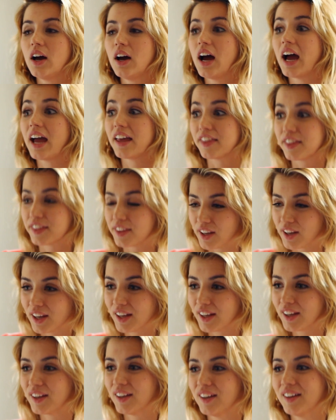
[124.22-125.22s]
I
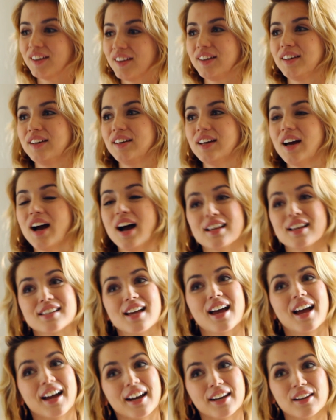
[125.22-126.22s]
think he has
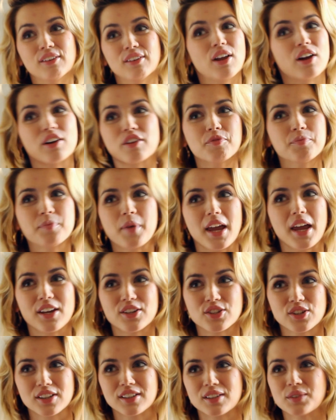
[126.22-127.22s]
had a lot of
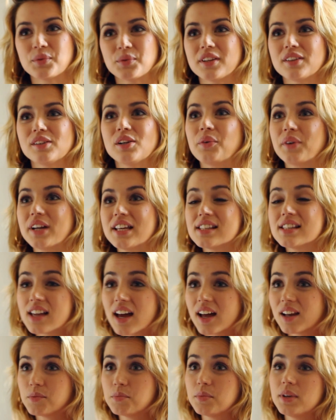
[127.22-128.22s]
patience with Lorenza
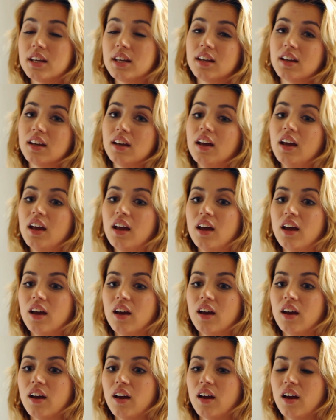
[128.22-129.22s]
and me
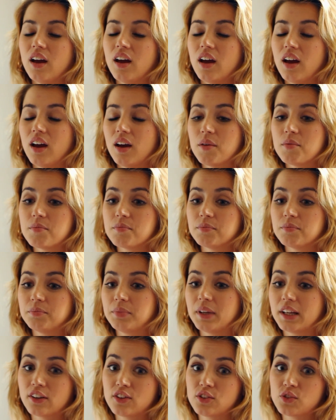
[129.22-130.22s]

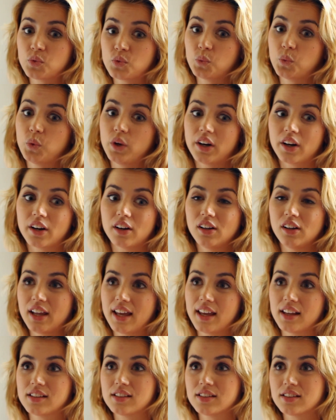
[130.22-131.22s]
because we are
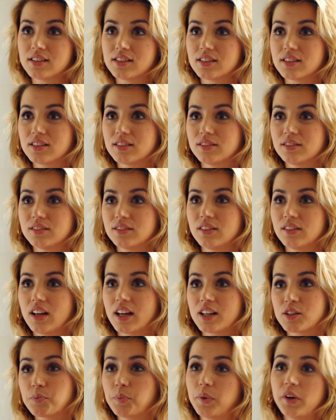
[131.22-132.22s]
less
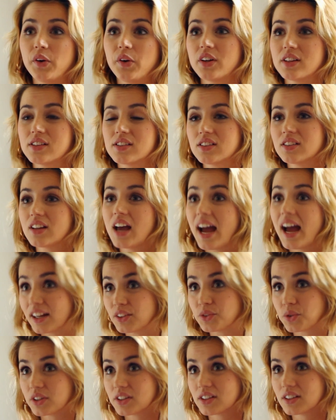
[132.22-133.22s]
experienced
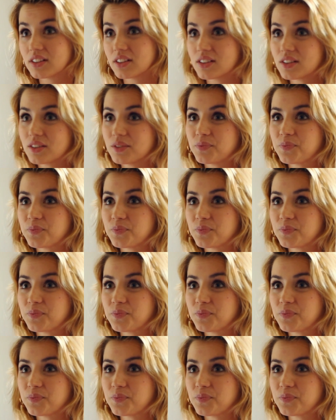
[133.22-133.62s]
actresses.